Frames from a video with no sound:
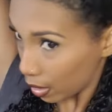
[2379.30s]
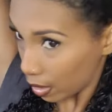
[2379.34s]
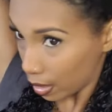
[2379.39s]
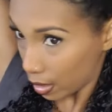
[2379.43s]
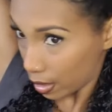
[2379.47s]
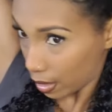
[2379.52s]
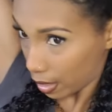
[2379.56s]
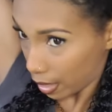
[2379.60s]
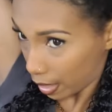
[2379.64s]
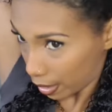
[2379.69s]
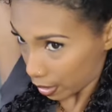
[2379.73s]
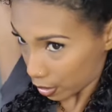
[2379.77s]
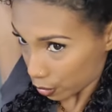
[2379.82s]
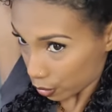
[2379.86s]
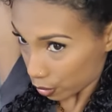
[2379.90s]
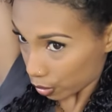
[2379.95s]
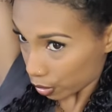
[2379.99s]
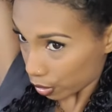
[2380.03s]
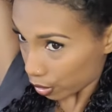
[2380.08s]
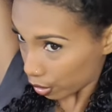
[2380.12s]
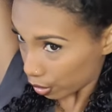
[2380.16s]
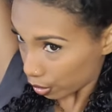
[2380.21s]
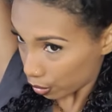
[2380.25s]
Next we're
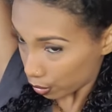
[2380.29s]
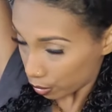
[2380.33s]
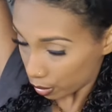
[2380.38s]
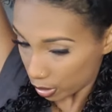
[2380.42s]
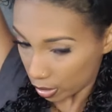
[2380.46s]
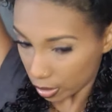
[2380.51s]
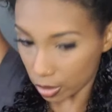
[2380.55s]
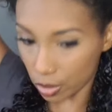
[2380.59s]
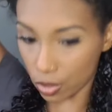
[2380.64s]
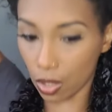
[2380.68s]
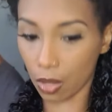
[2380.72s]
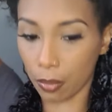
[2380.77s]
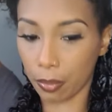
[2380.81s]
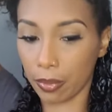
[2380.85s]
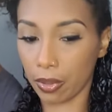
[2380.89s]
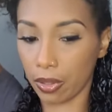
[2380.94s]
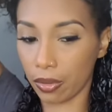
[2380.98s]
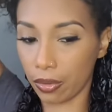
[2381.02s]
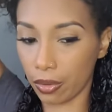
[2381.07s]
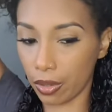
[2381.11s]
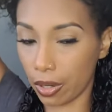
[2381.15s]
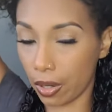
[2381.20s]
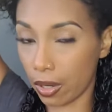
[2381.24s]
gonna do the top
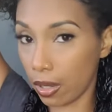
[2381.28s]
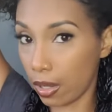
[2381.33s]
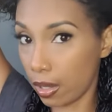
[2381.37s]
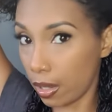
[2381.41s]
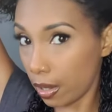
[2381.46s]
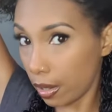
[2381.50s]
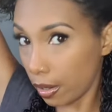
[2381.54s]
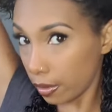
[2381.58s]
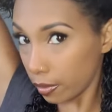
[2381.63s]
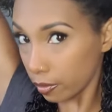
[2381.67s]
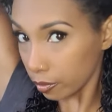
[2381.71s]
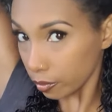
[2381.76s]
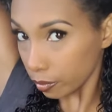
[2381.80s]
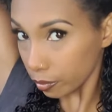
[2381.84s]
area here.